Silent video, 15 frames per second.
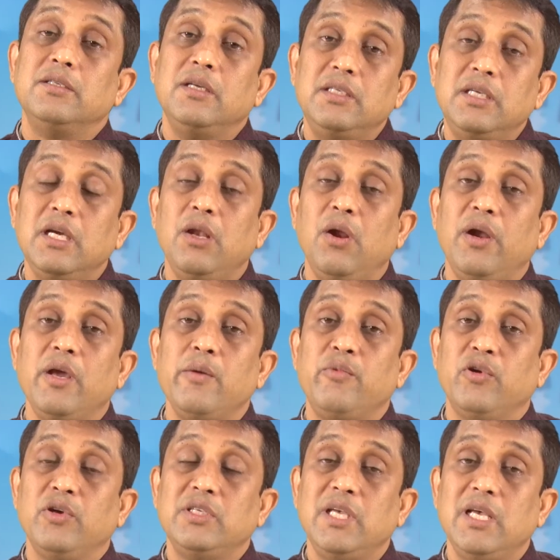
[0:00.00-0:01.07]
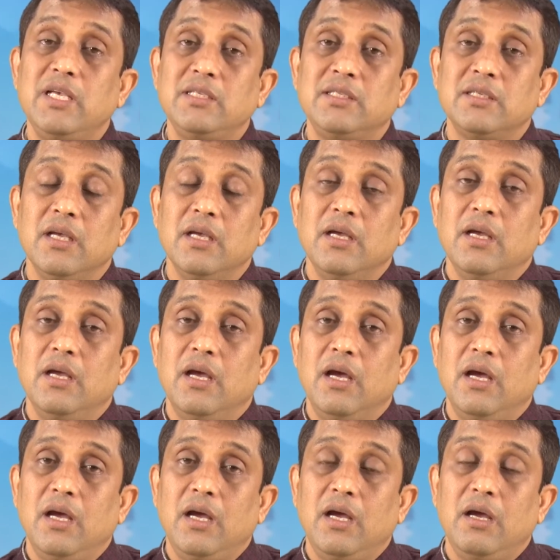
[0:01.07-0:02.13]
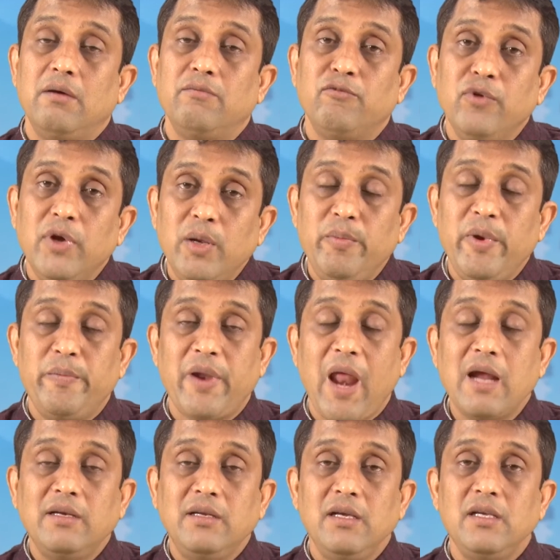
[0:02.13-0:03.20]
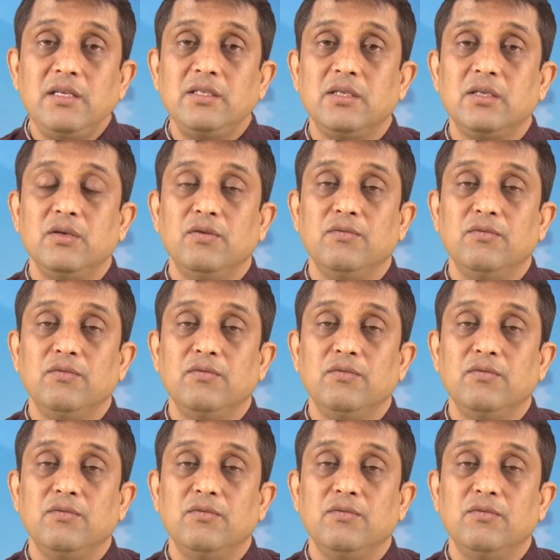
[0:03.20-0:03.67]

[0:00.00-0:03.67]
teaching learning process will be practiced,